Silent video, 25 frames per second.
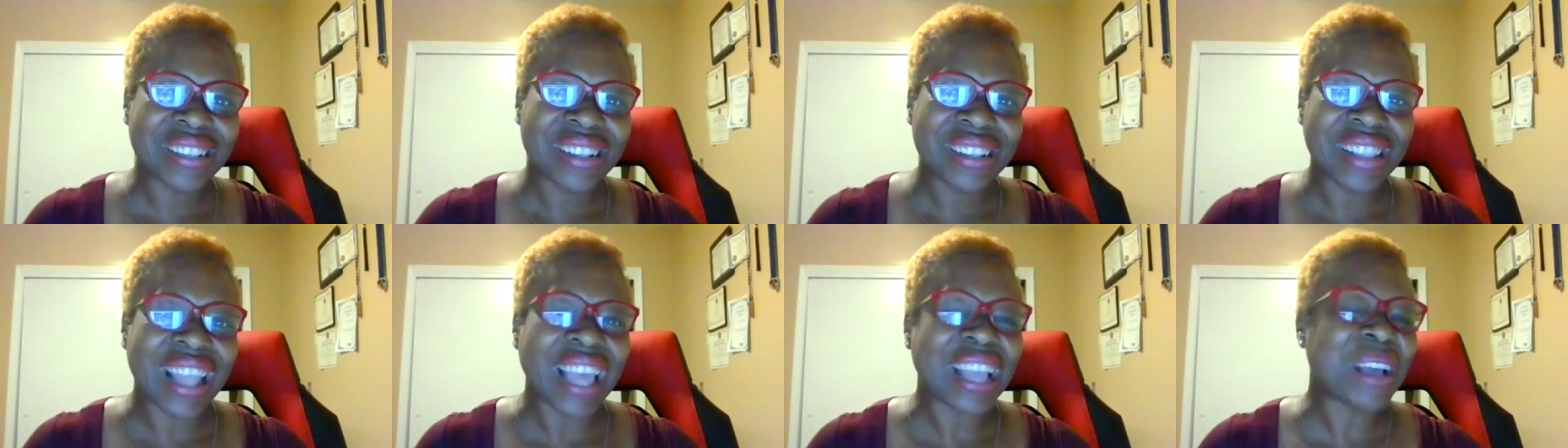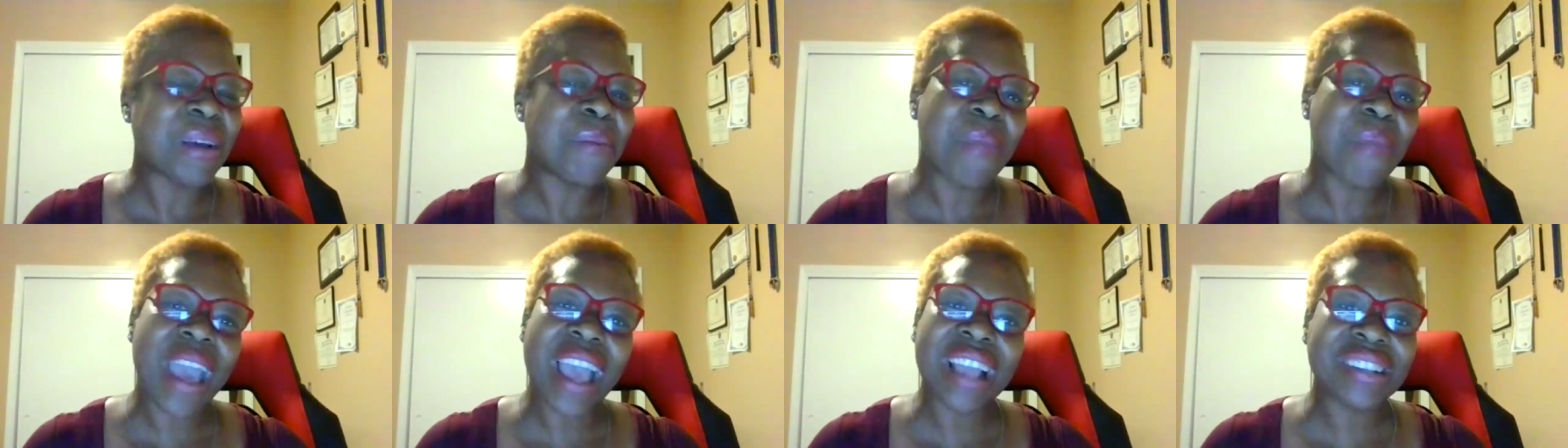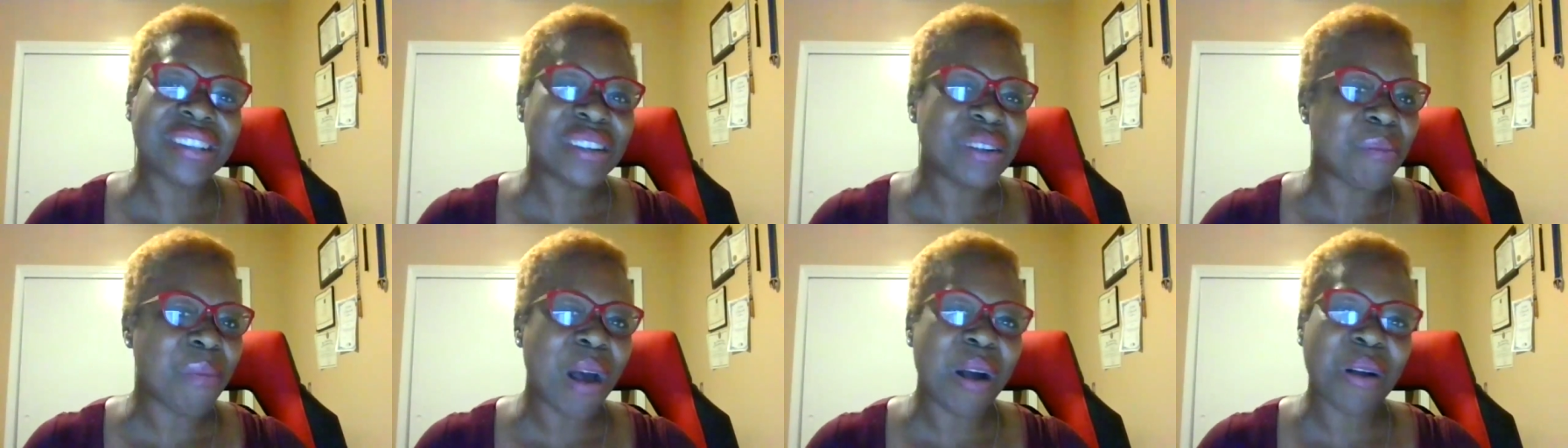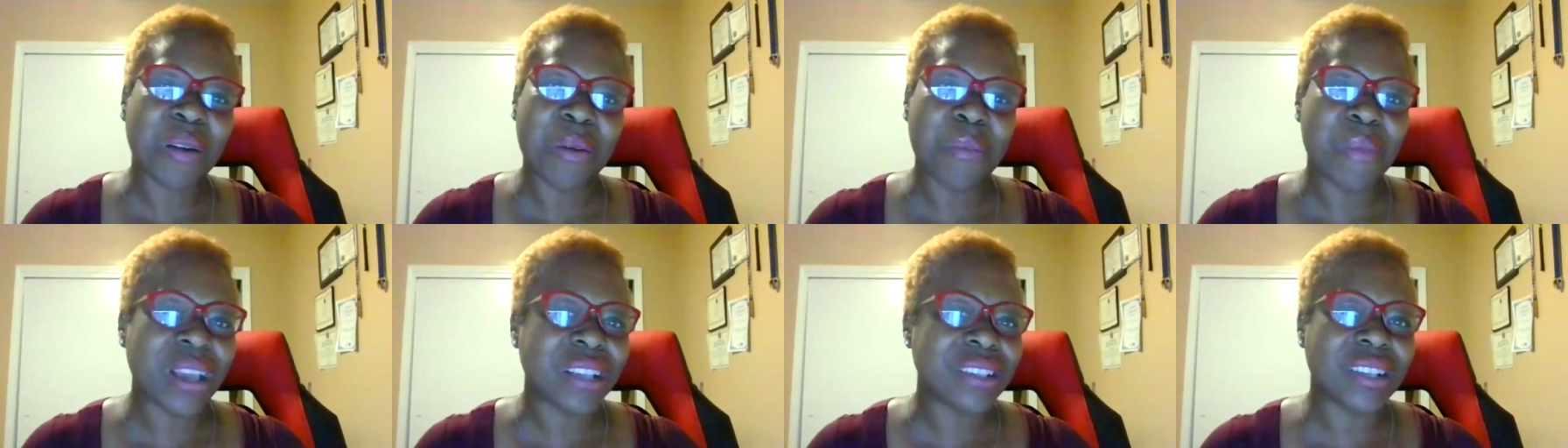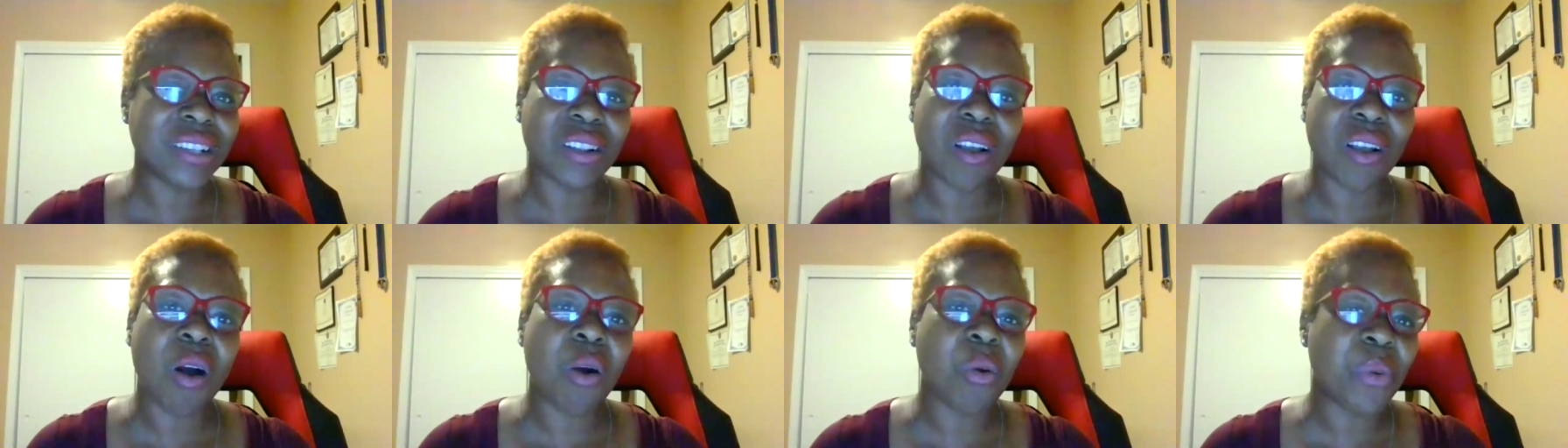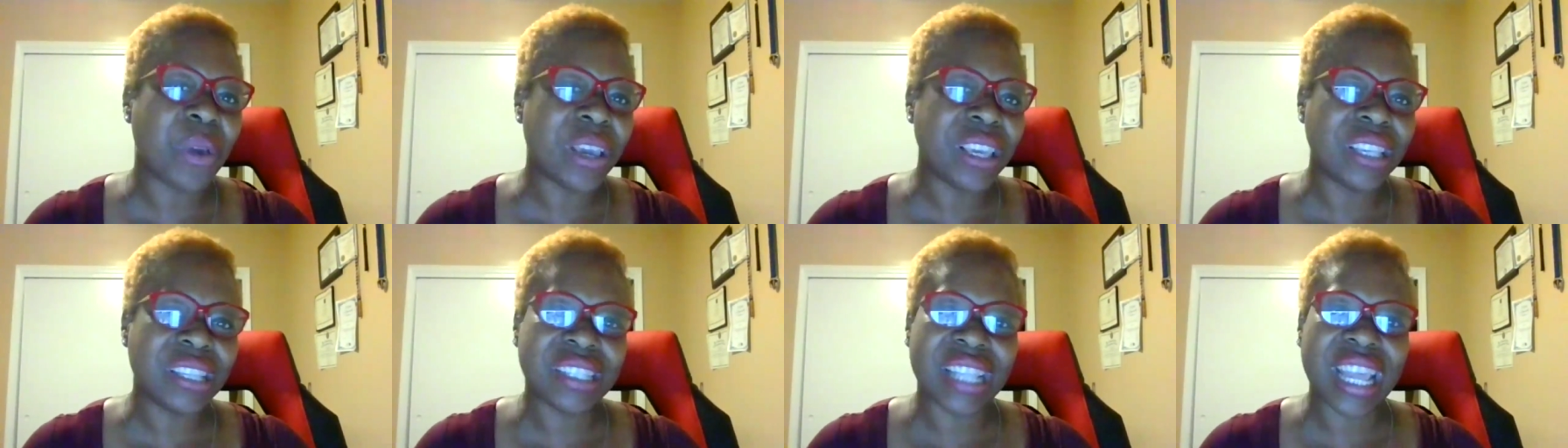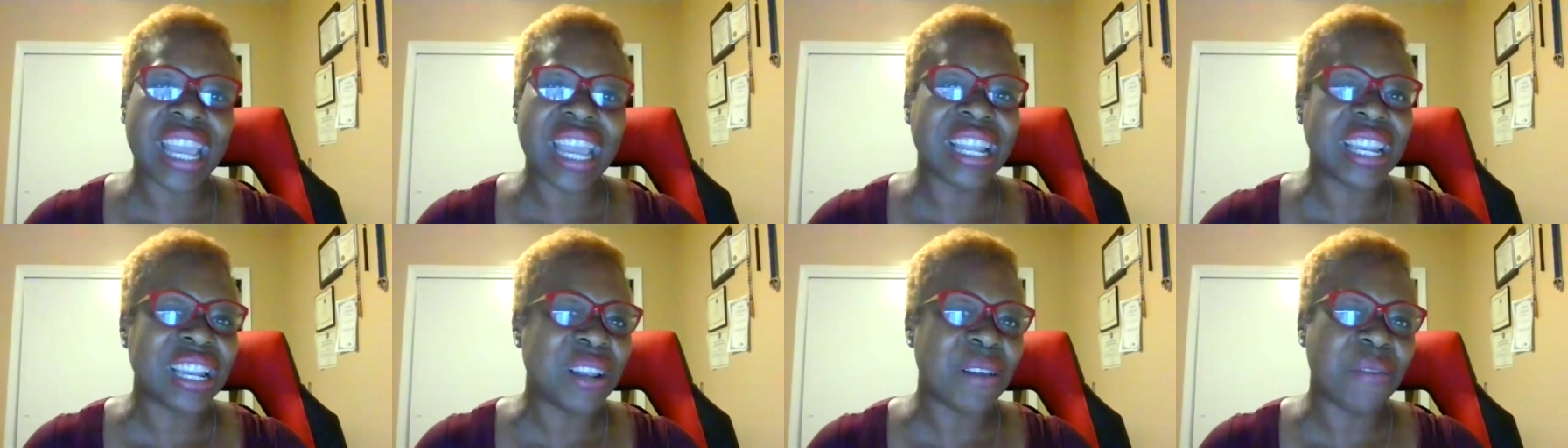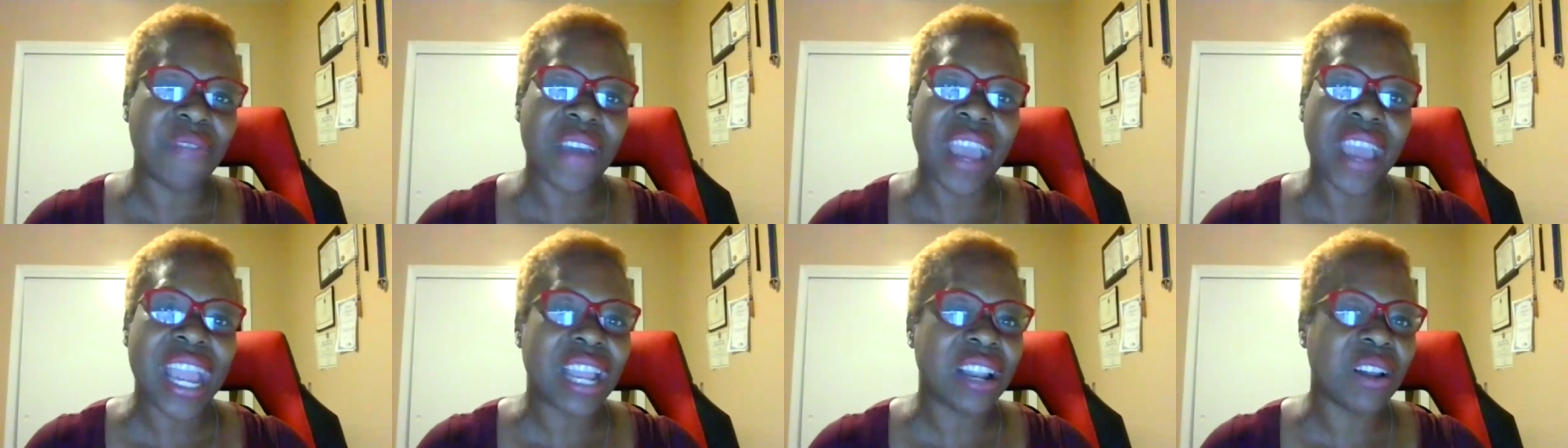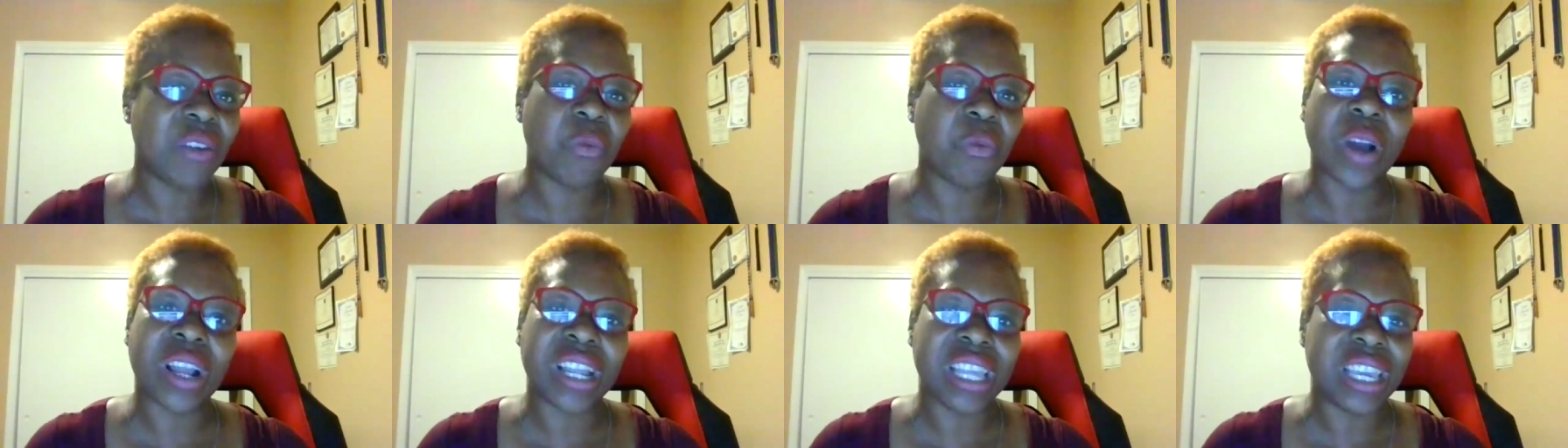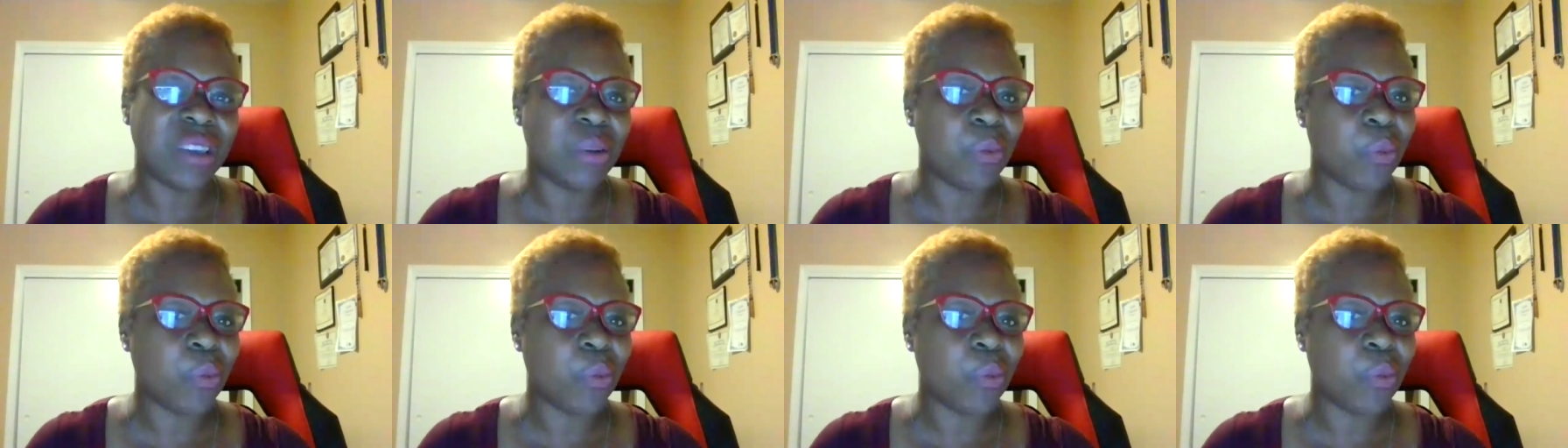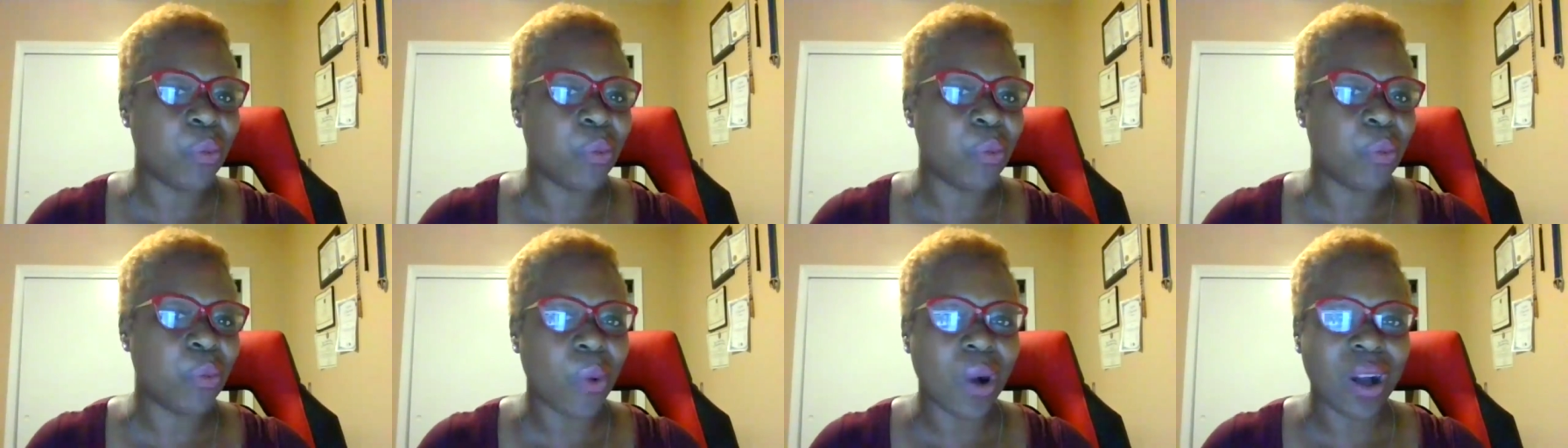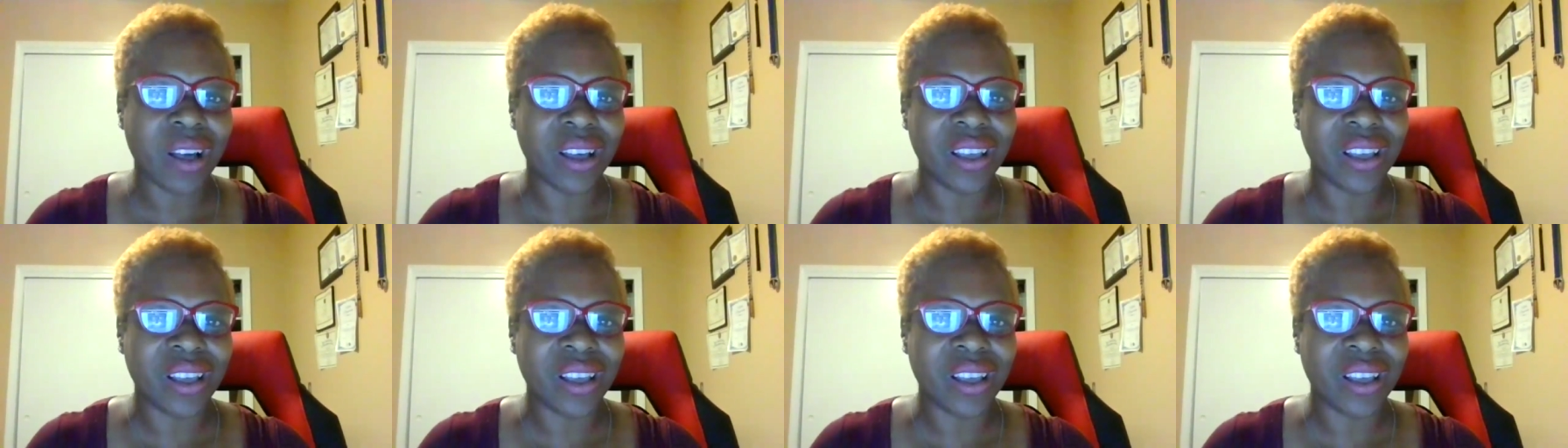Like, imagine if Malcolm X had always stayed in the vein of what he was.